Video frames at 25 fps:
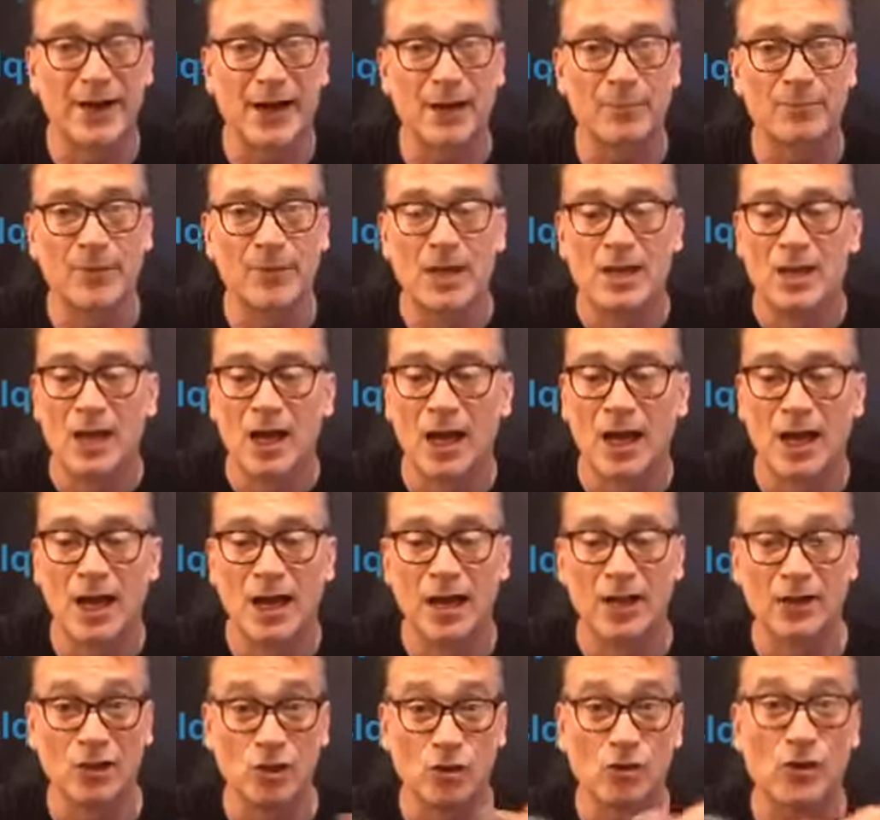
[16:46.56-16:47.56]
up,
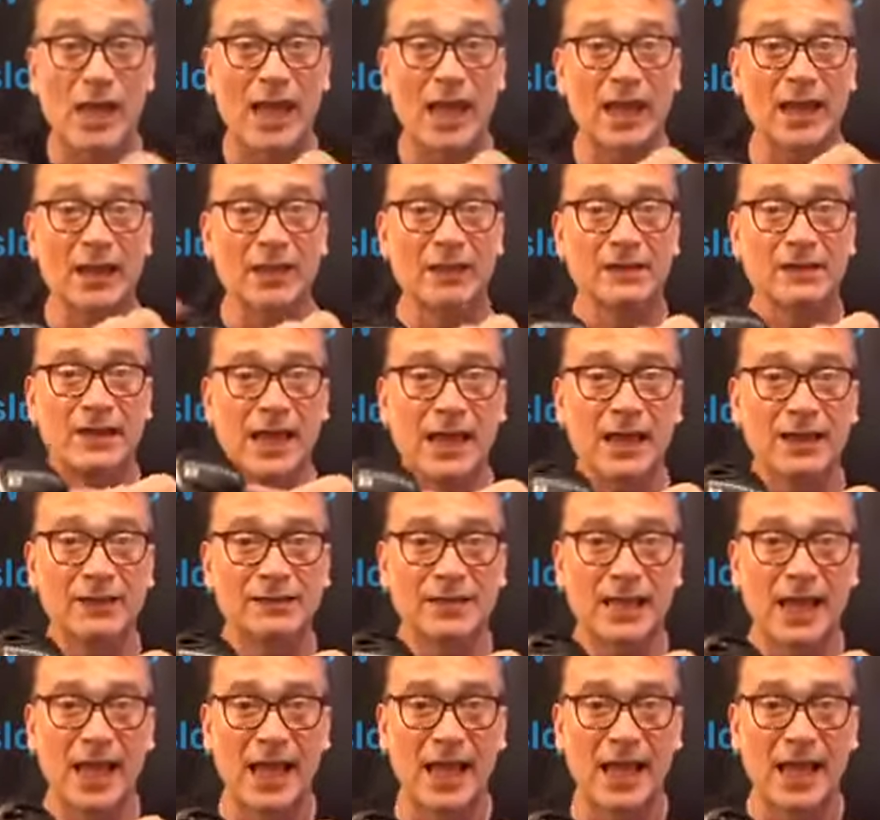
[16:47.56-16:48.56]
you can
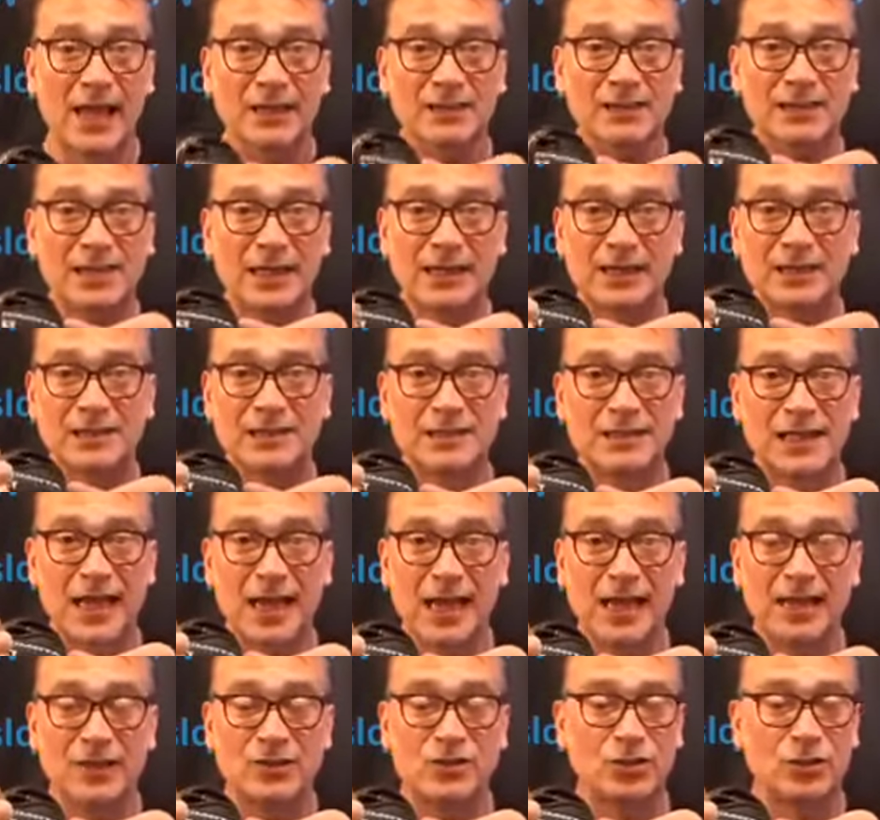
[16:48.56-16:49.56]
get a second
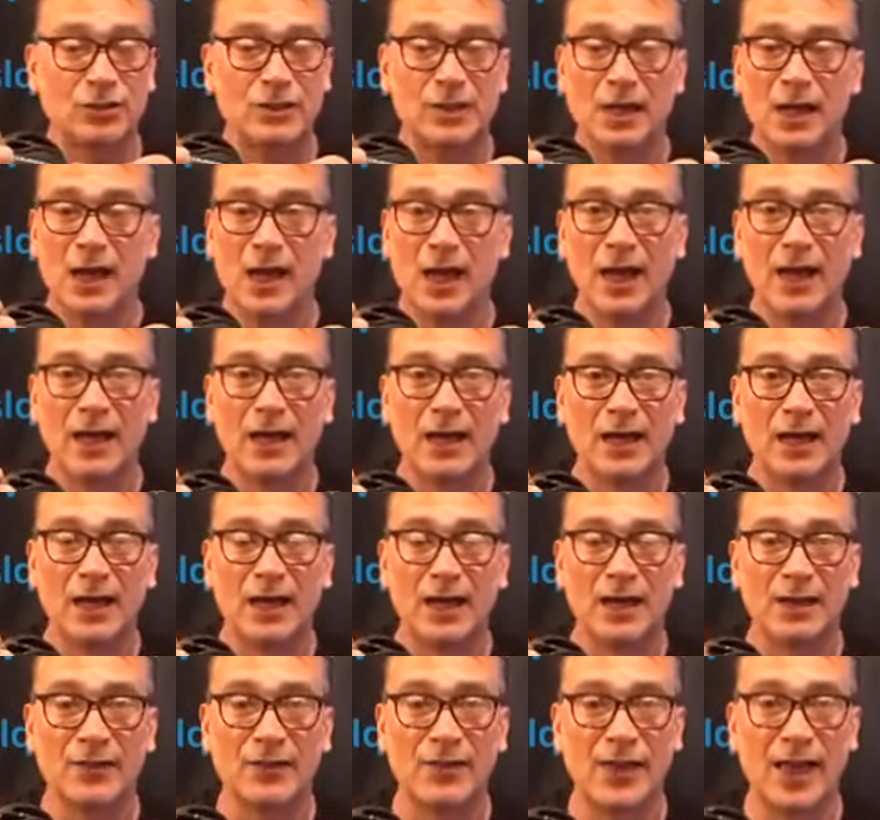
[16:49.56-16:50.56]
stage
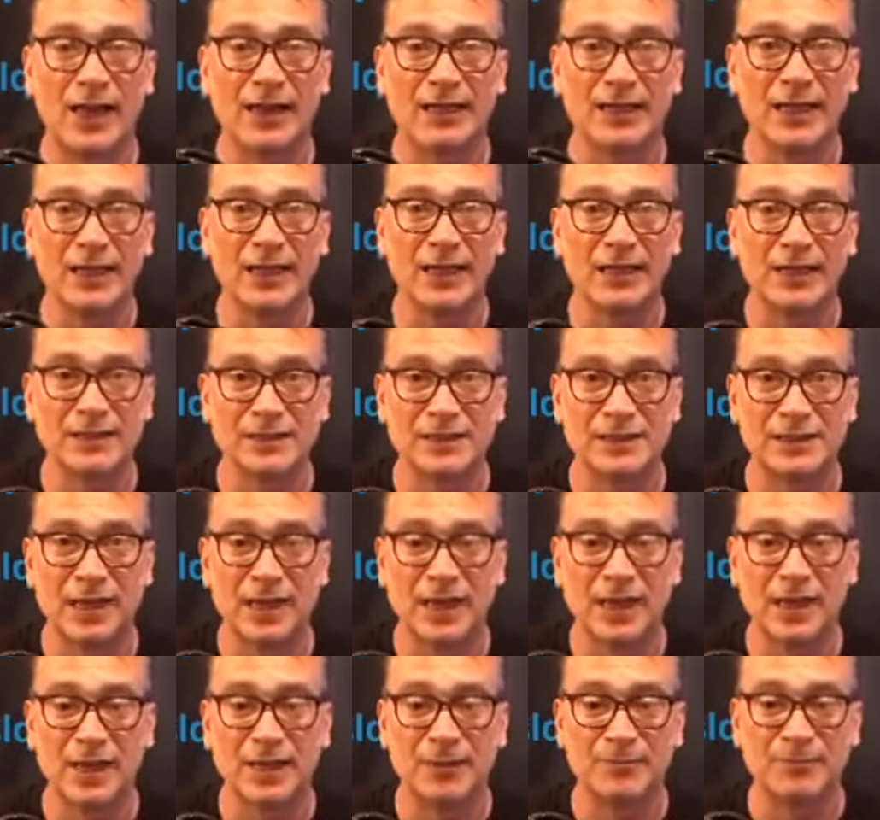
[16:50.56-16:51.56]
that is
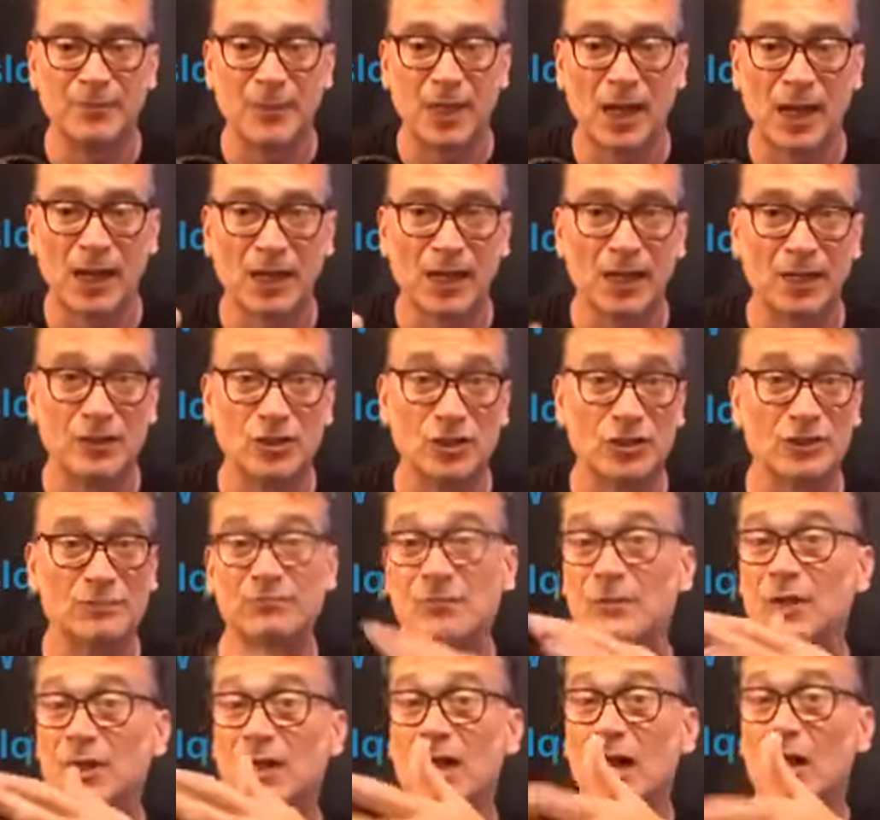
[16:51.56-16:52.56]
just
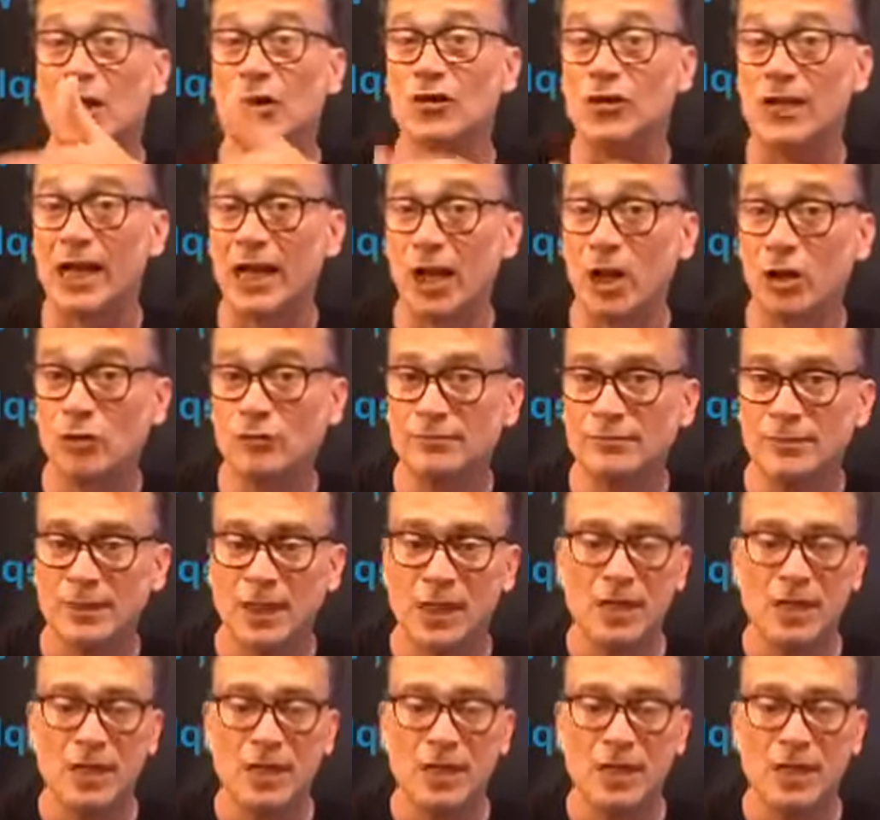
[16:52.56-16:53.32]
colored yellow.